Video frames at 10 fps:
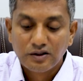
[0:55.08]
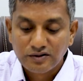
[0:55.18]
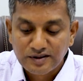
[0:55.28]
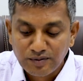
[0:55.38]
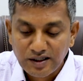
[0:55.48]

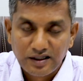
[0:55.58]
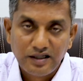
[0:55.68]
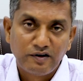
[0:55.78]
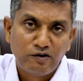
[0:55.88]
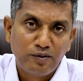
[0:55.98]
So
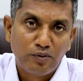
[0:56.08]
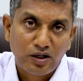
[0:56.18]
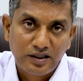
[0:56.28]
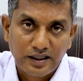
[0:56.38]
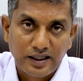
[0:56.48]
similarly, when we
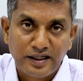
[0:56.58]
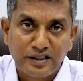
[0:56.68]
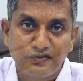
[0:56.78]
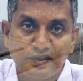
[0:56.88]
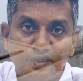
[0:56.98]
bought
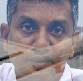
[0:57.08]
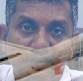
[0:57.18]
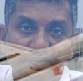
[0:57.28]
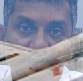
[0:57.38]
INS Vikrant,